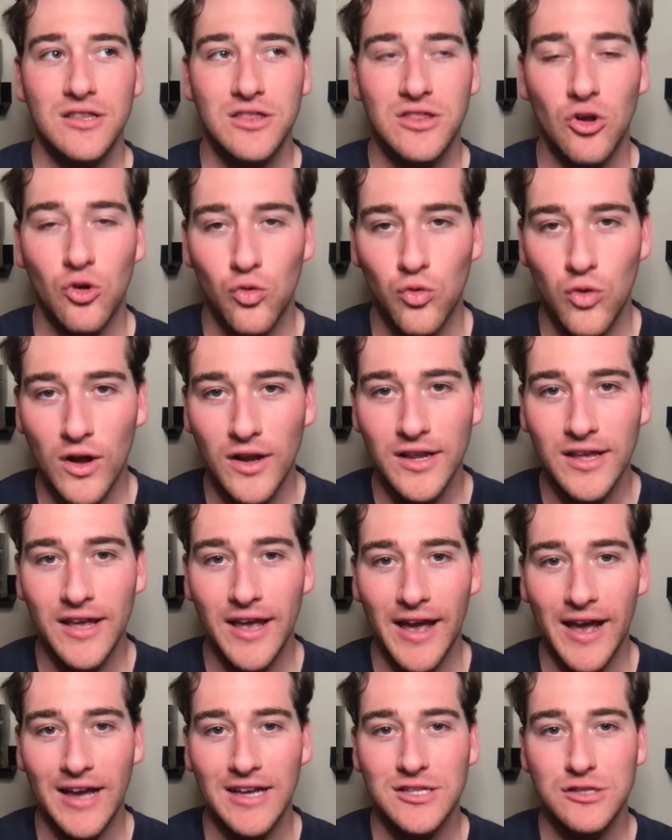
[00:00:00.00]
The
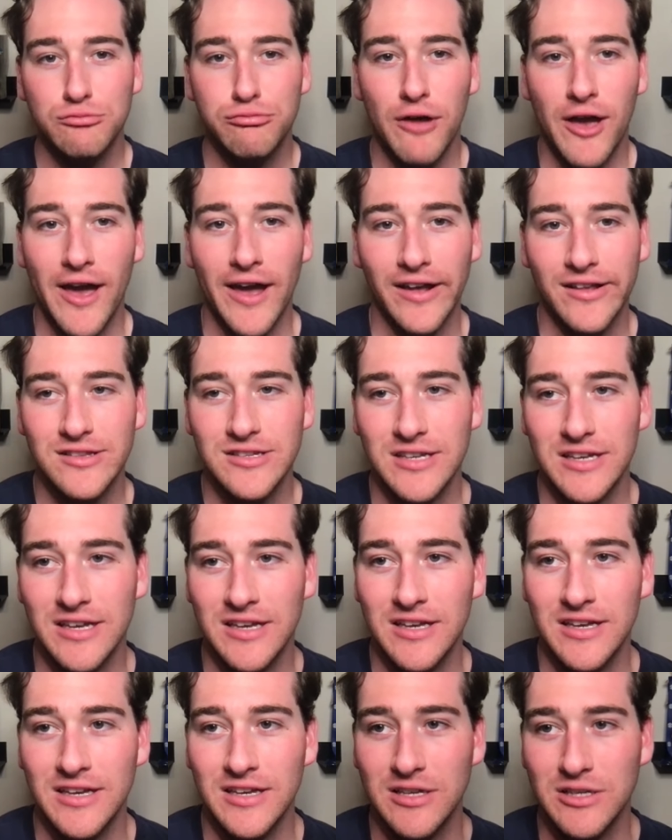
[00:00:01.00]
running aspect
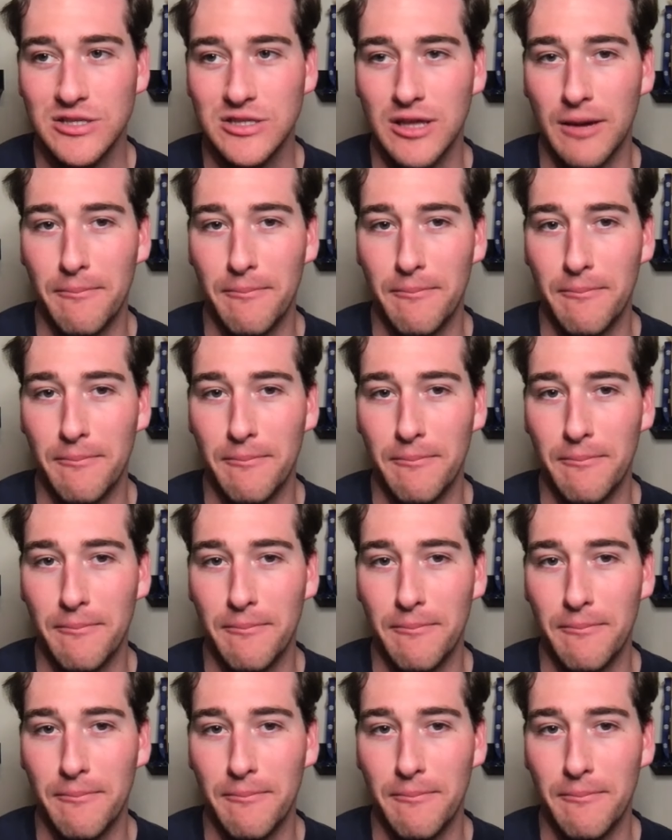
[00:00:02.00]
is